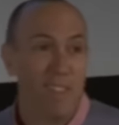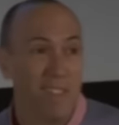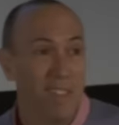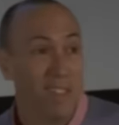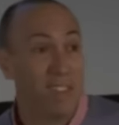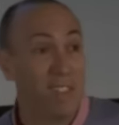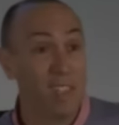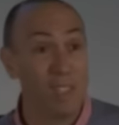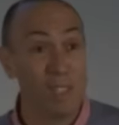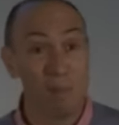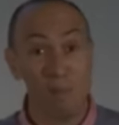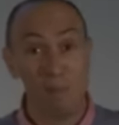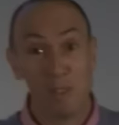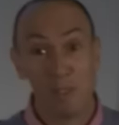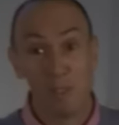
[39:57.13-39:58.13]
The
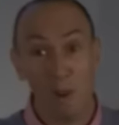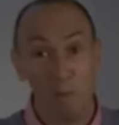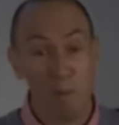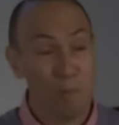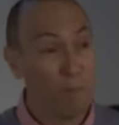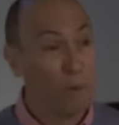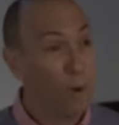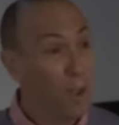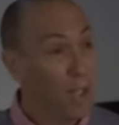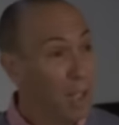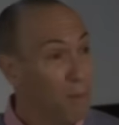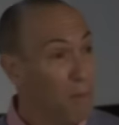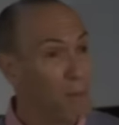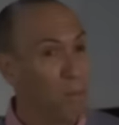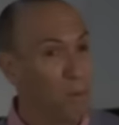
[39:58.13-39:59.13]
system stops
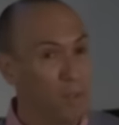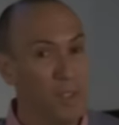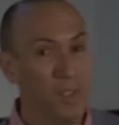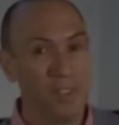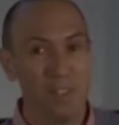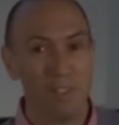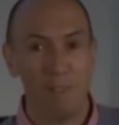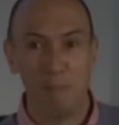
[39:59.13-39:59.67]
working with precision